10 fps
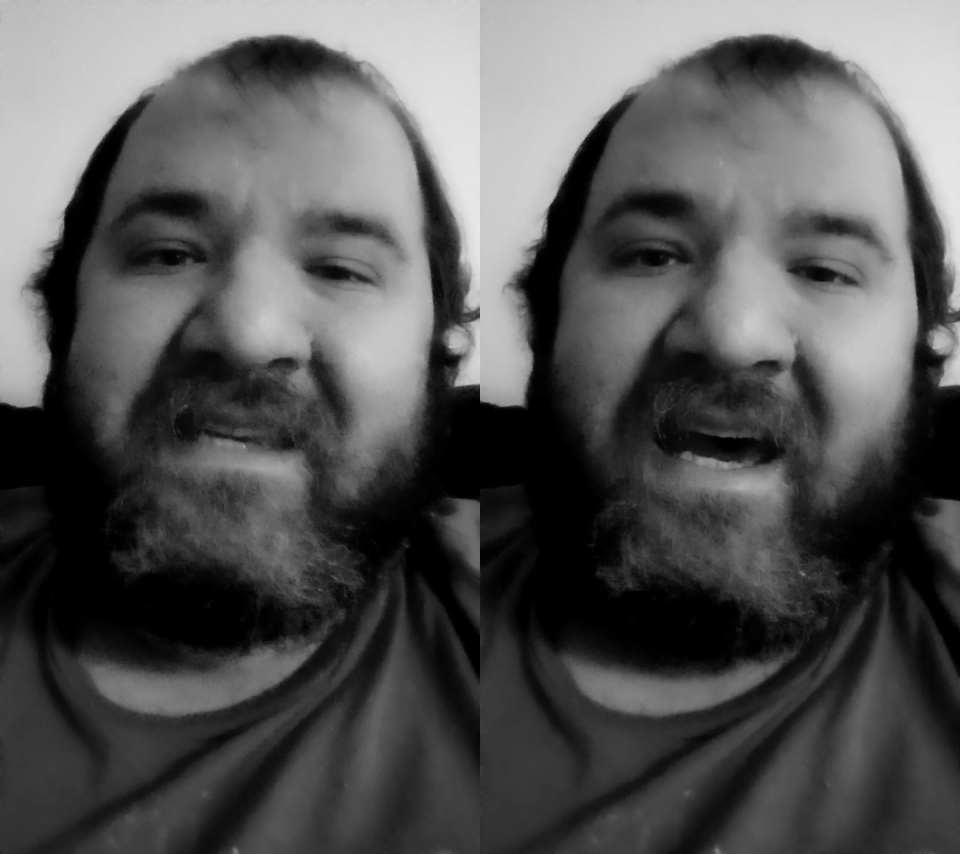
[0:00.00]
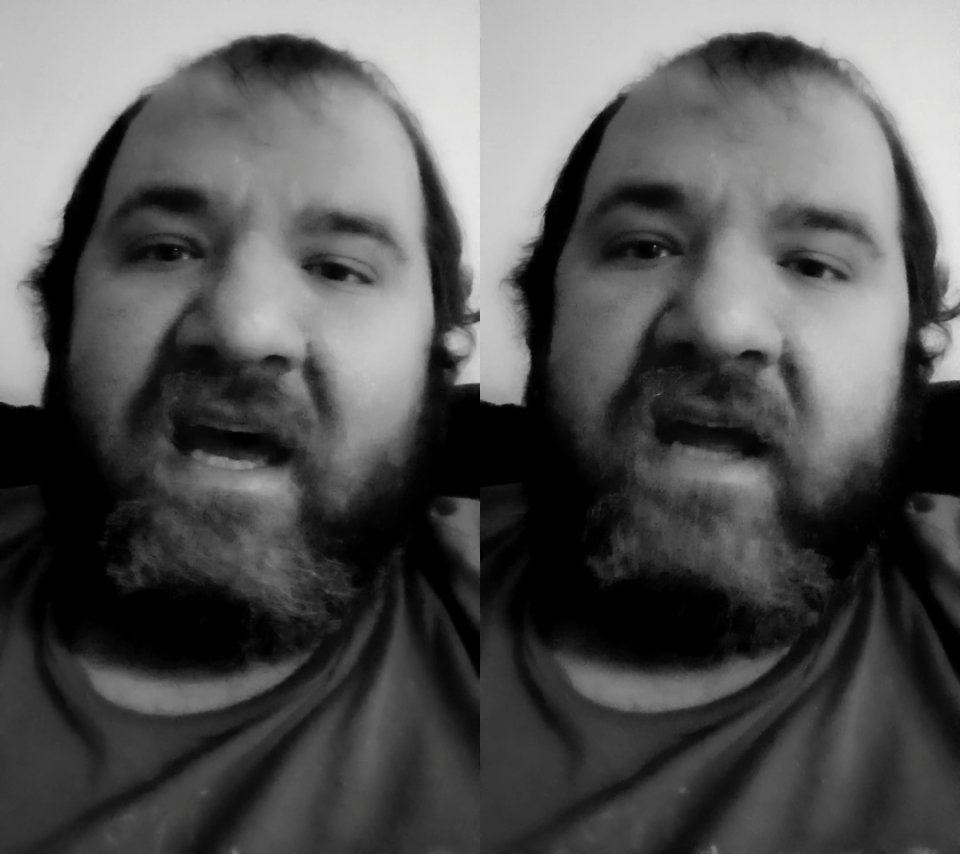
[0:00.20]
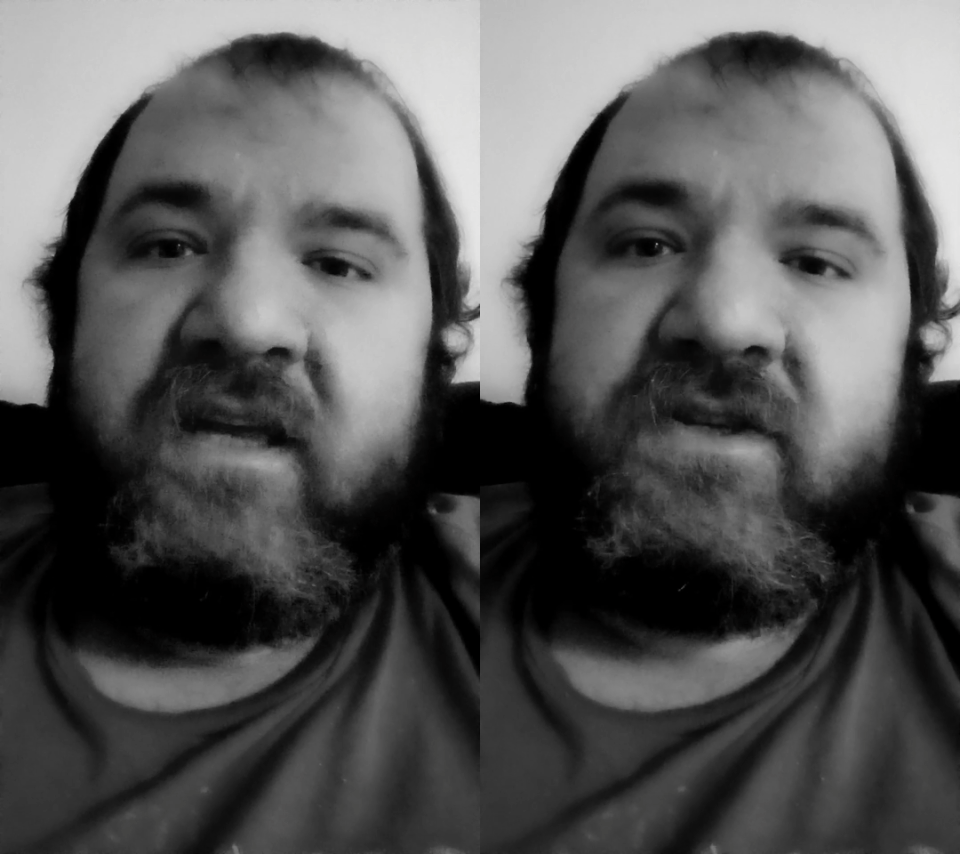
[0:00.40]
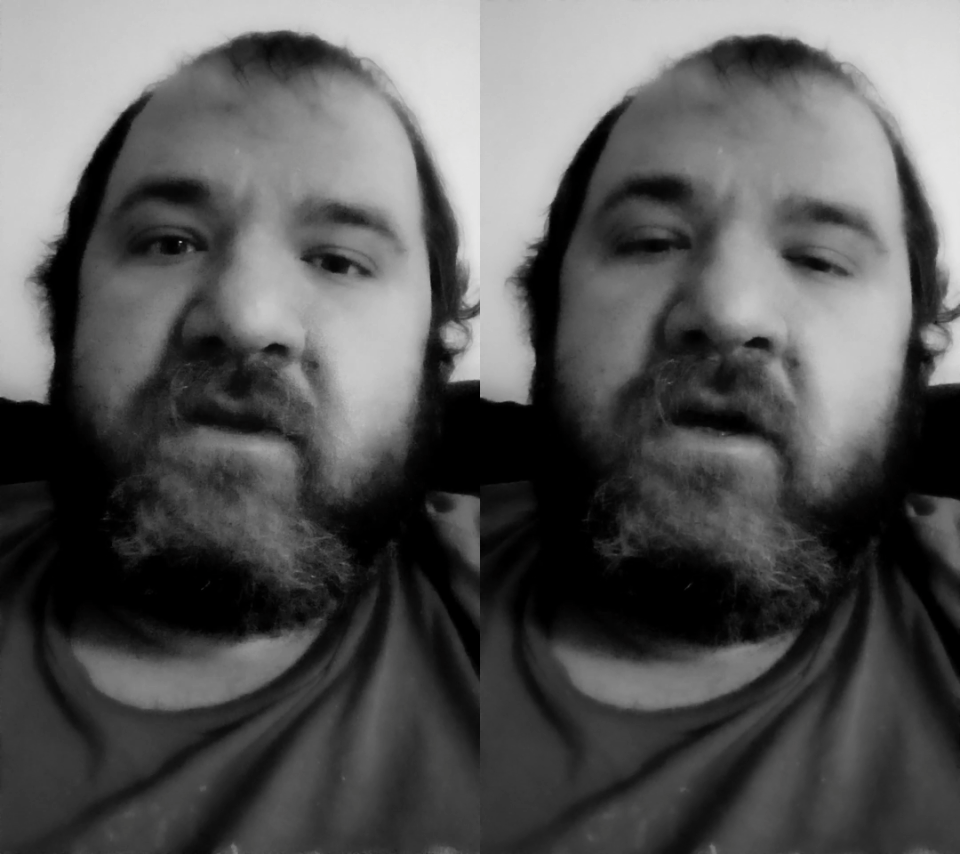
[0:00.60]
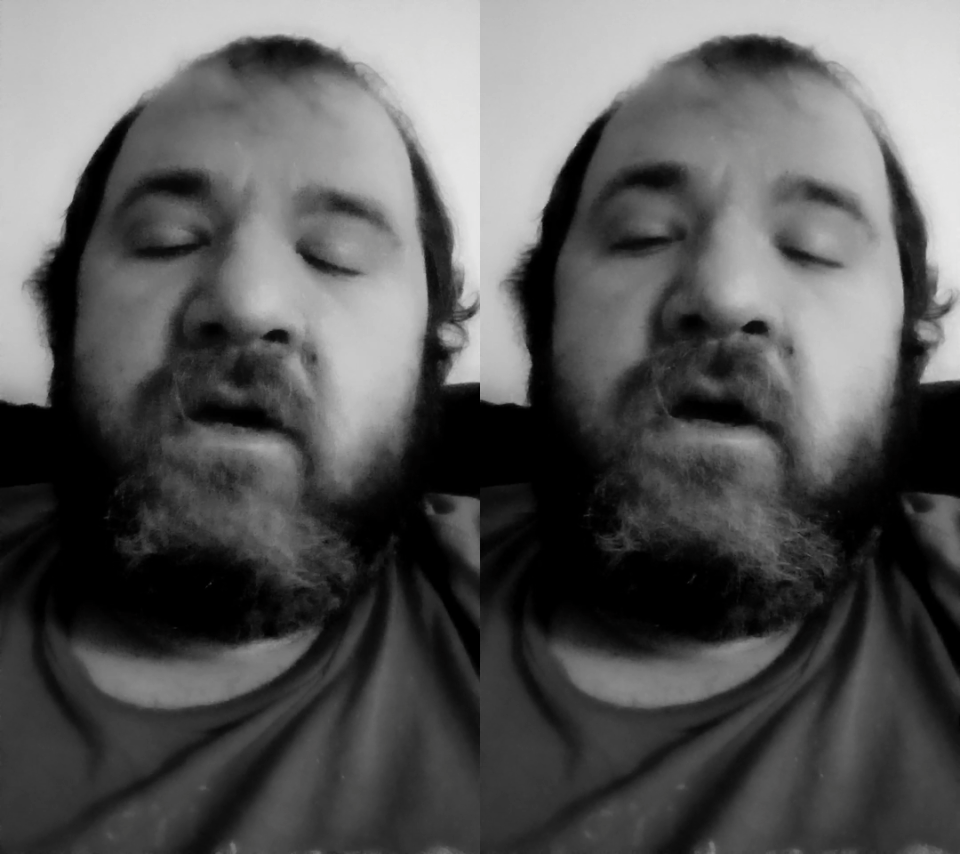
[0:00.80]
ties
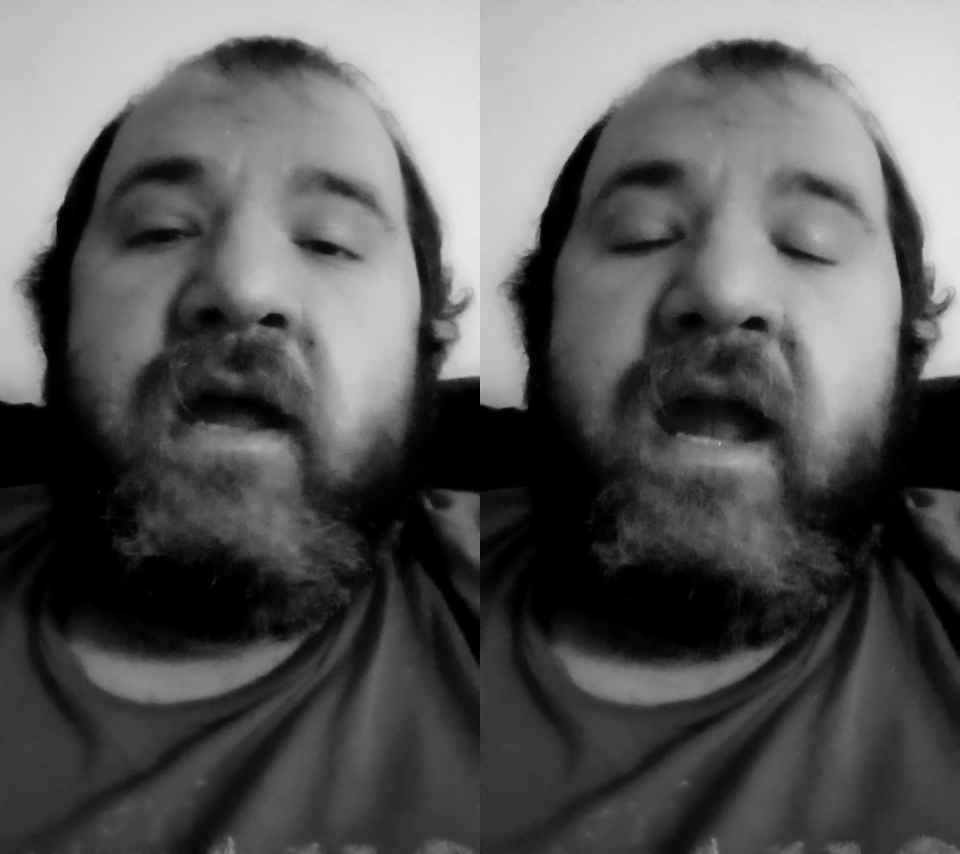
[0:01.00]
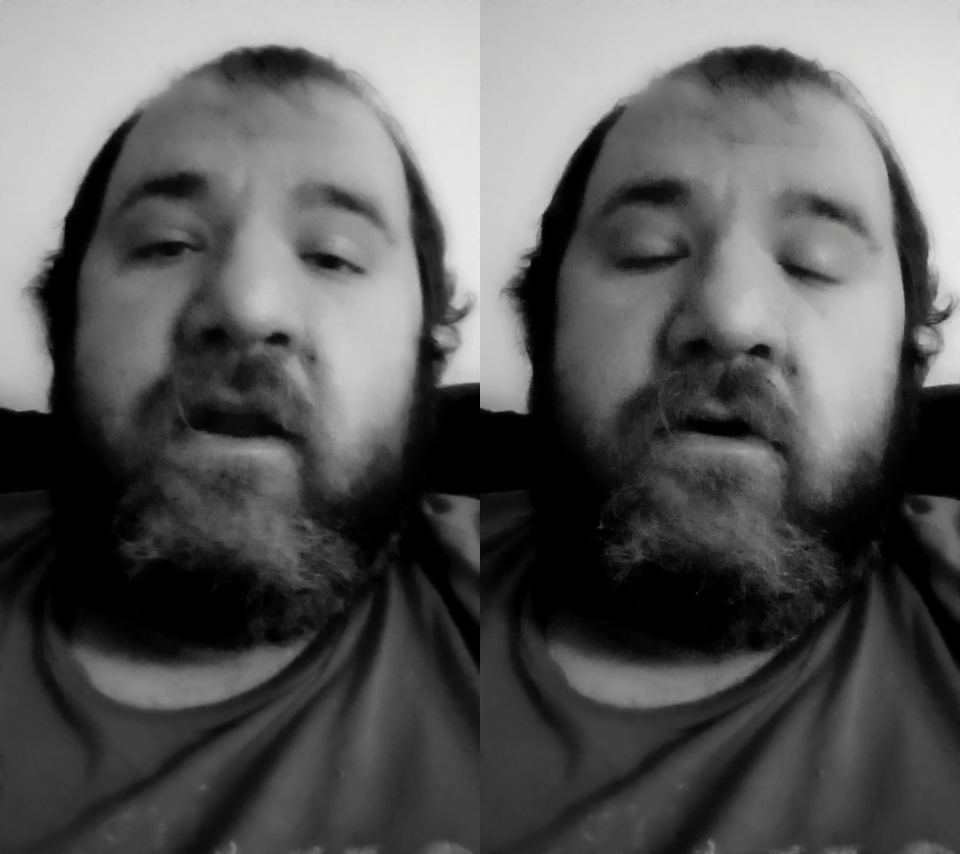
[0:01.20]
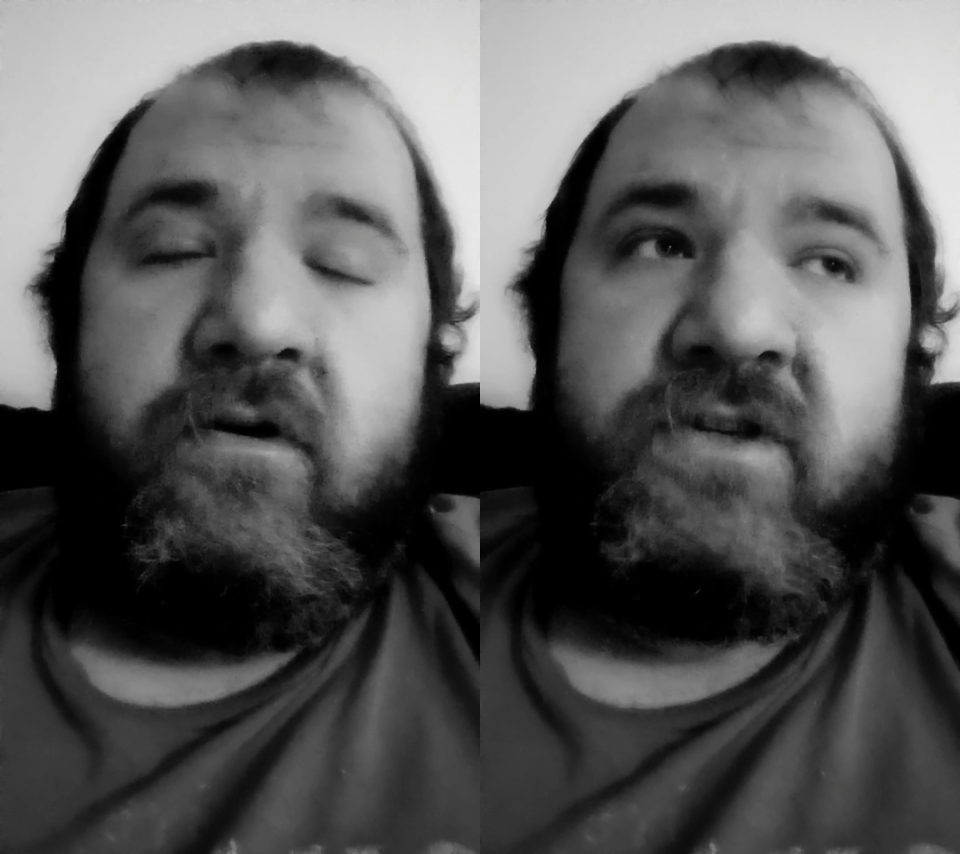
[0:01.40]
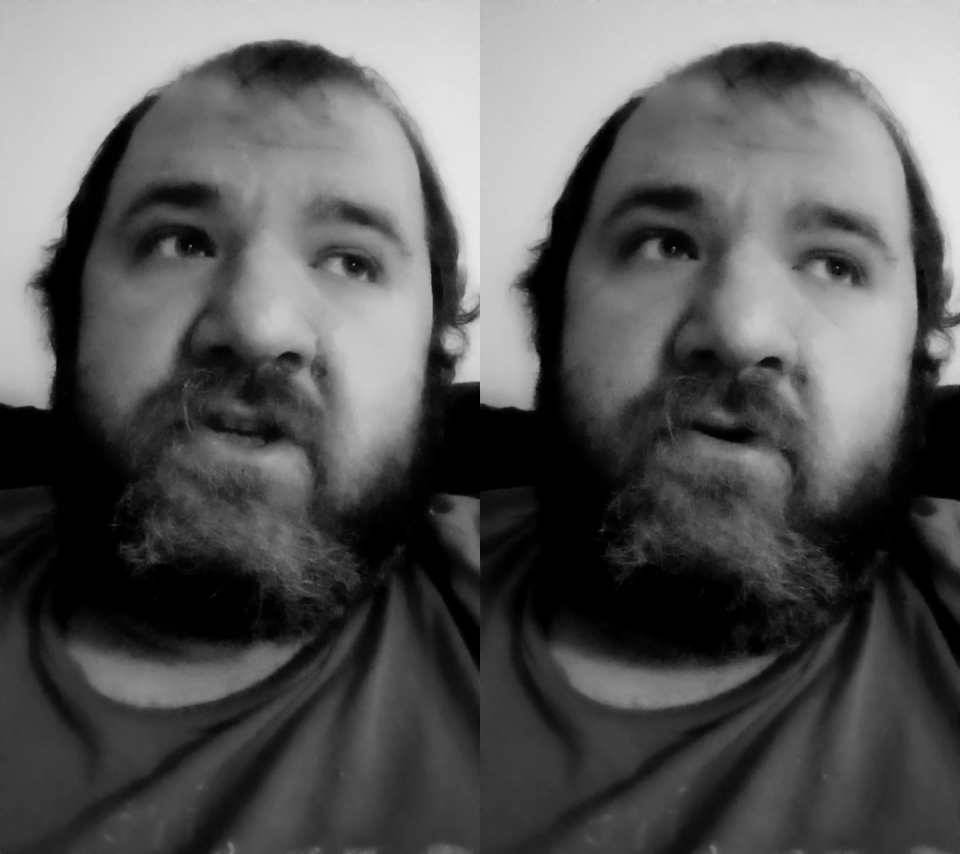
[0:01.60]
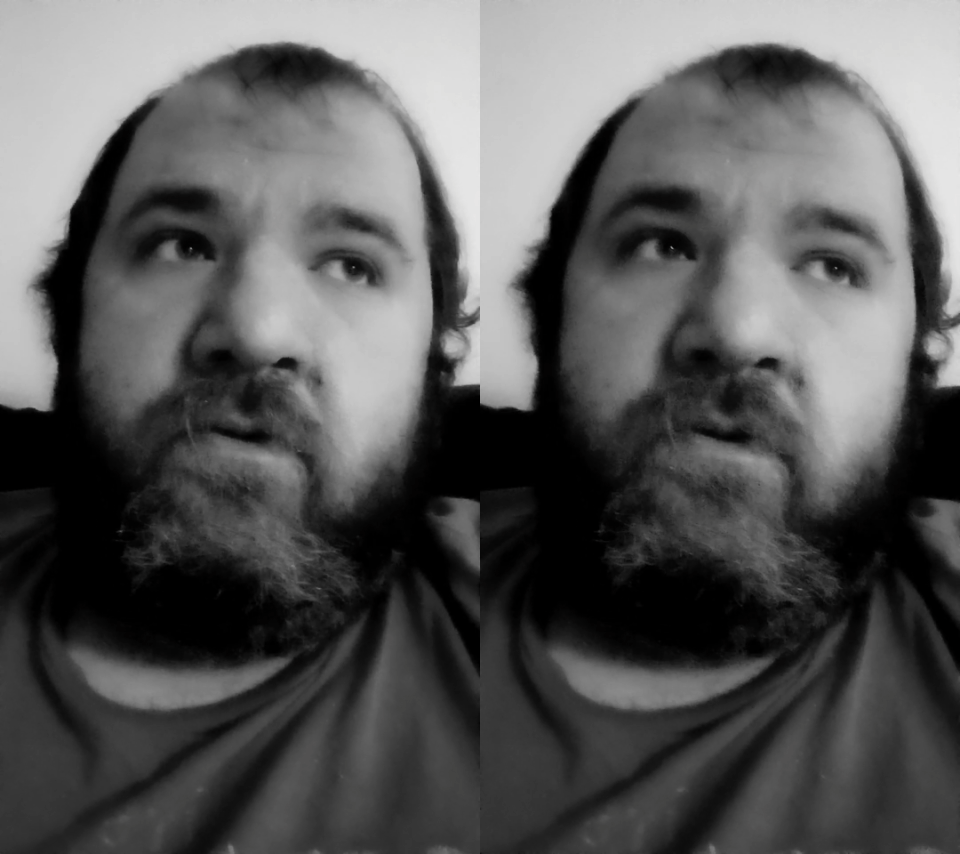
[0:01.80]
and
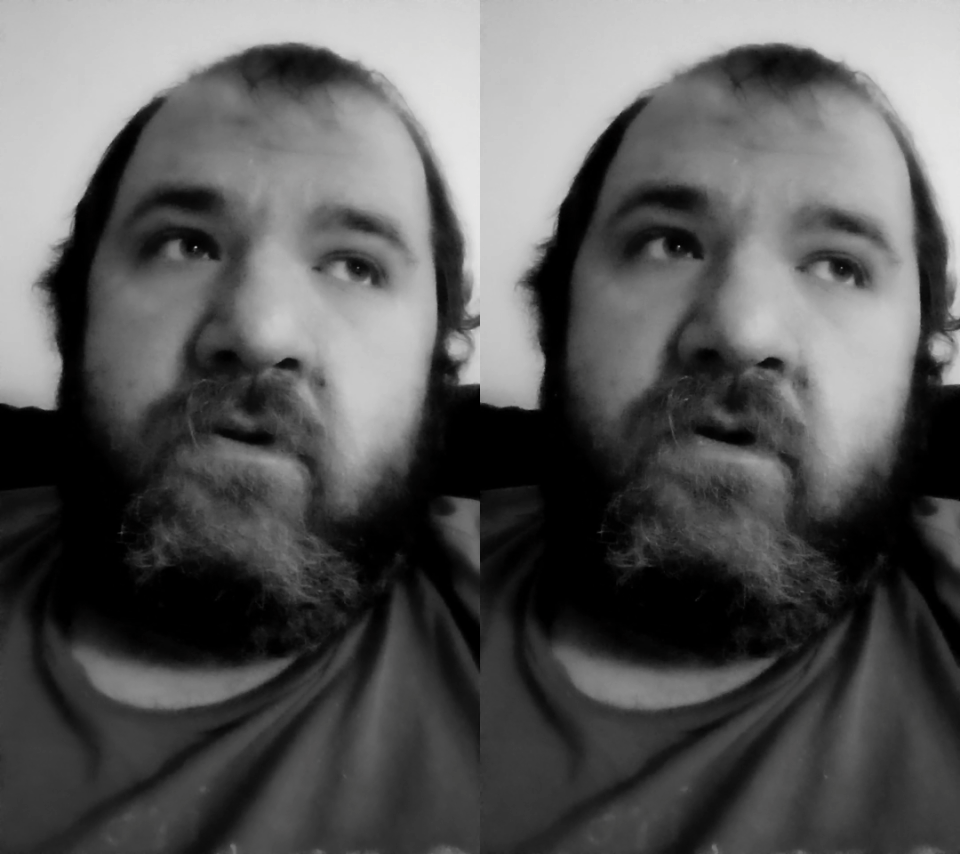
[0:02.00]
also